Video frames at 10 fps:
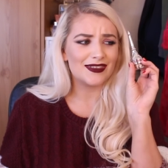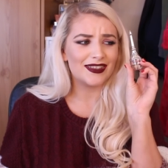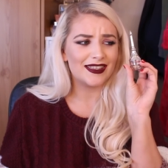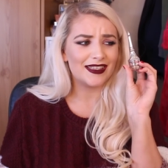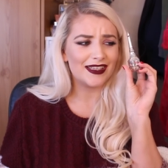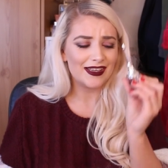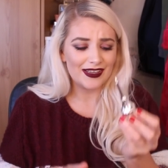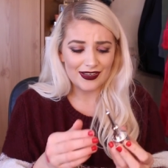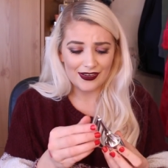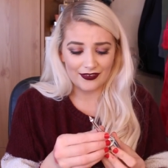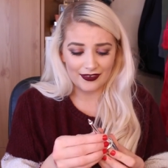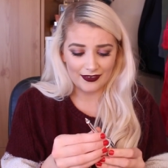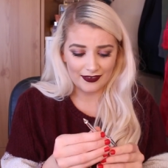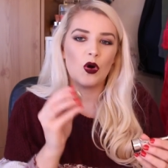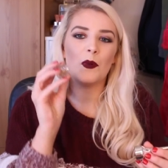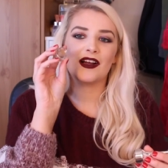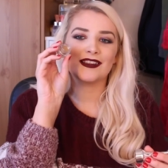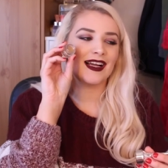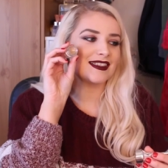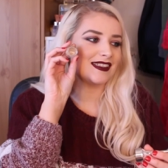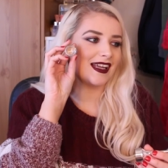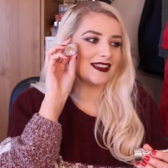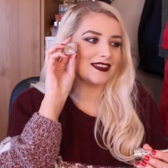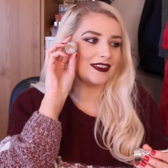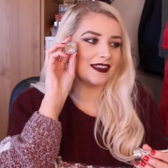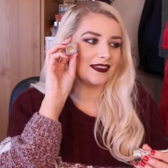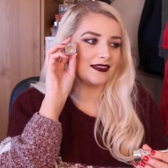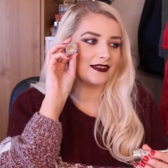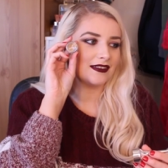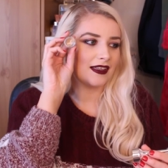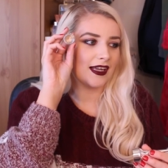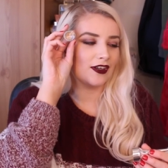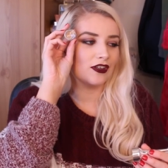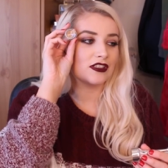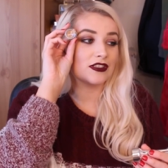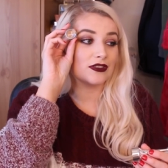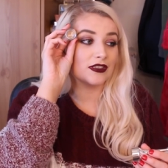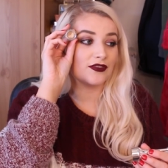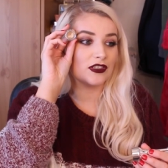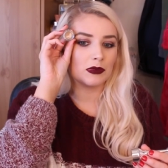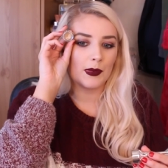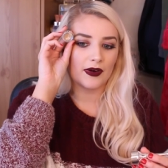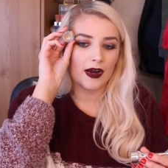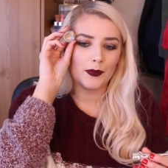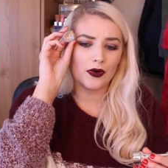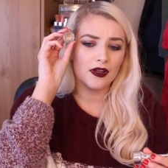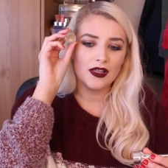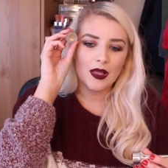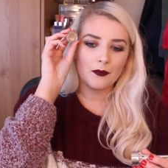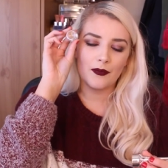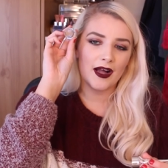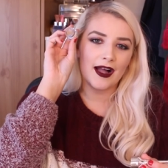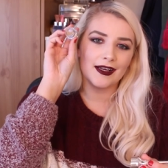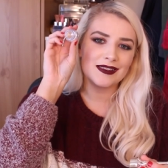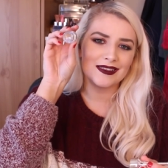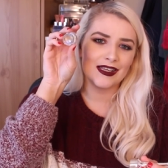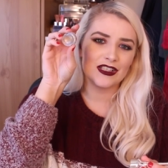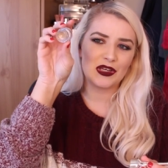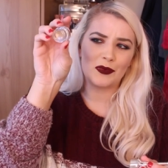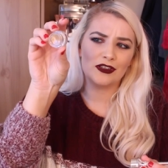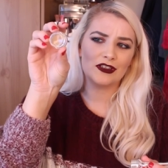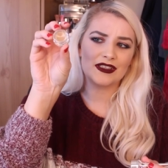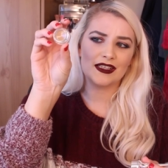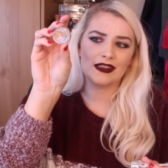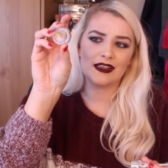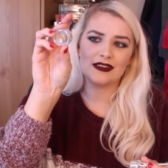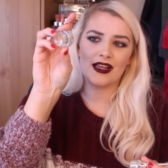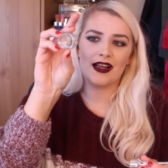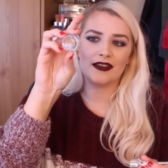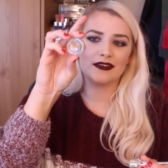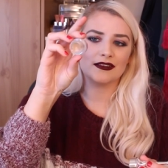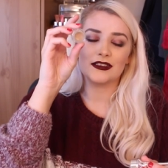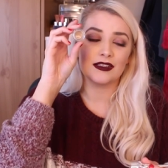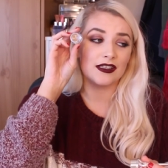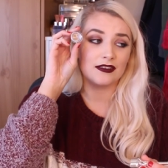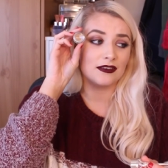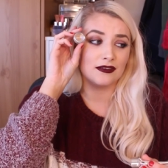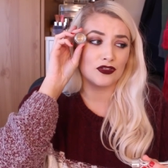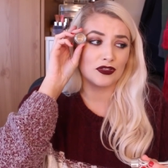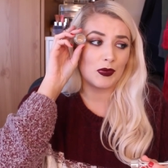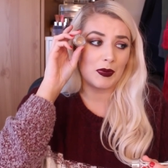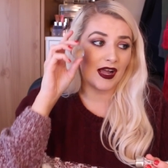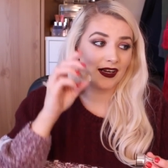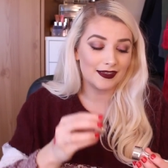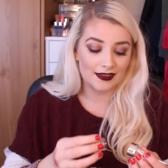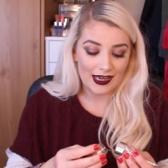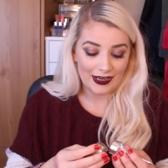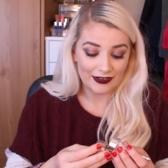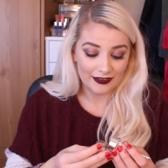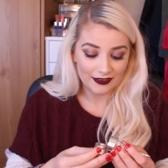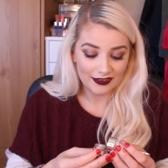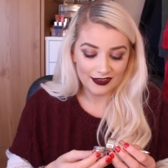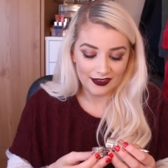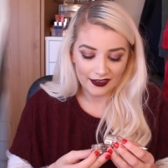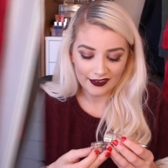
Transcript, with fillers: so cute. Oh my god, that is a nice colour. Like, I know it looks so different to my brow, but my Anastasia one looks like this, and it doesn't apply like that at all. So